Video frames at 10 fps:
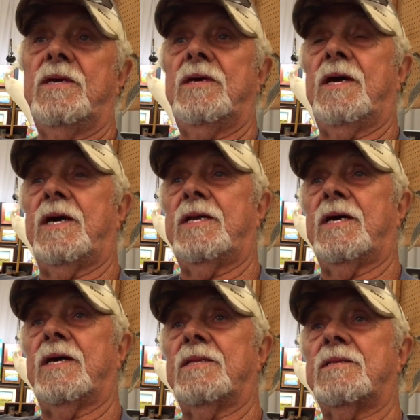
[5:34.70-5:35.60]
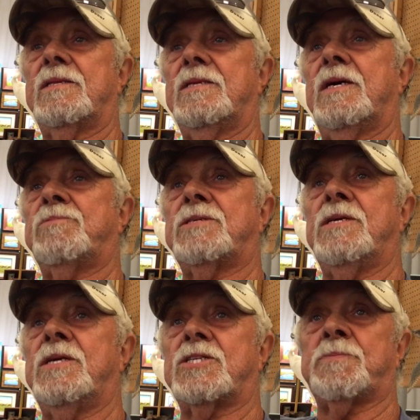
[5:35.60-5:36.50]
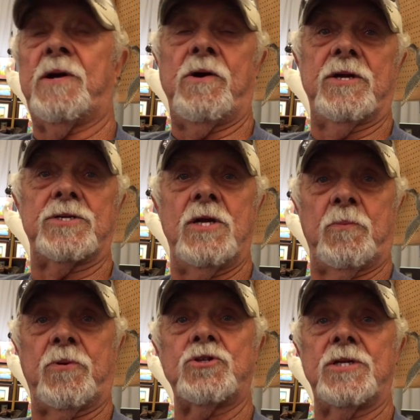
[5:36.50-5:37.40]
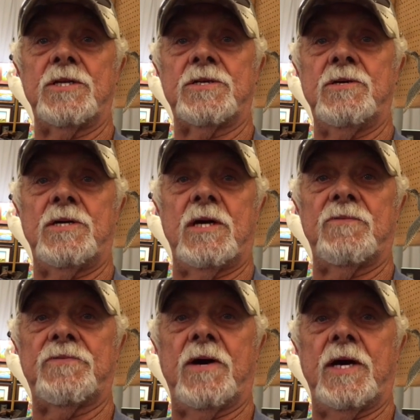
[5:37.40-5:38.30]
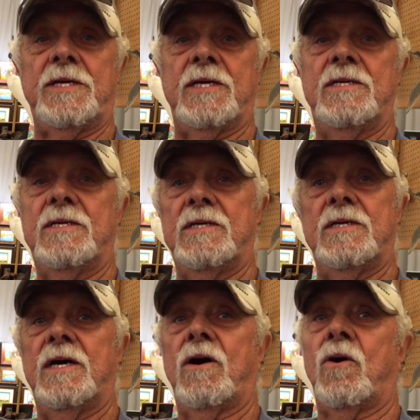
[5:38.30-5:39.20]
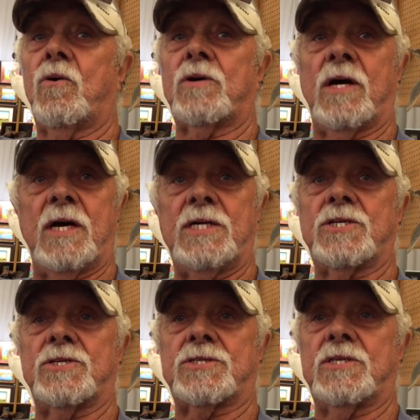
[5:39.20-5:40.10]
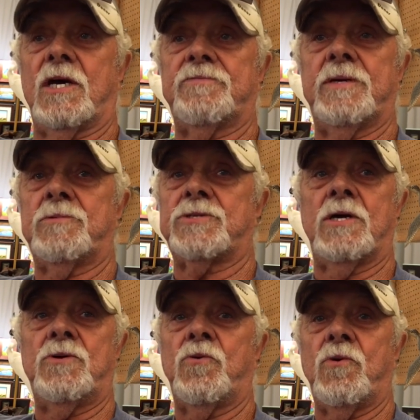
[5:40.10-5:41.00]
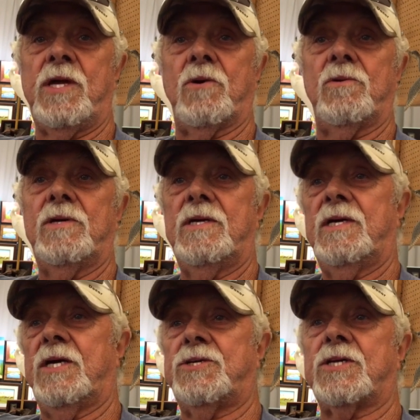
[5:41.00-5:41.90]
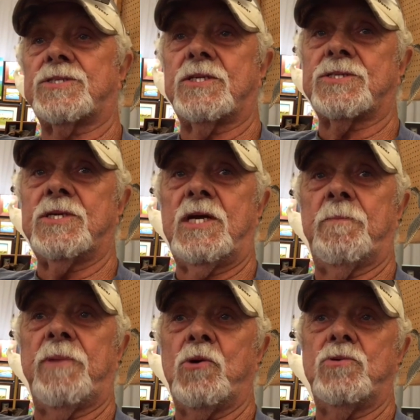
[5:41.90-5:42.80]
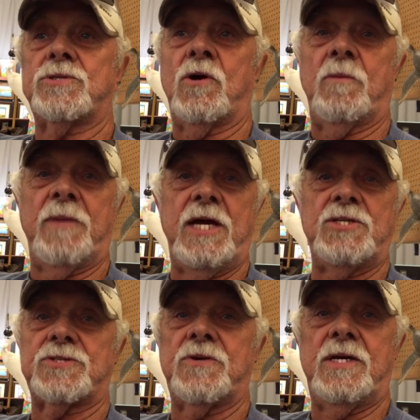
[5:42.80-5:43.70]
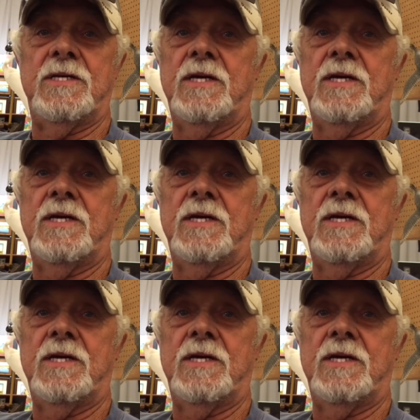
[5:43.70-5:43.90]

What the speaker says: And that was an experience, pushed it through there, finding all kinds of stuff. It was unreal. And just to see the boats on Main Street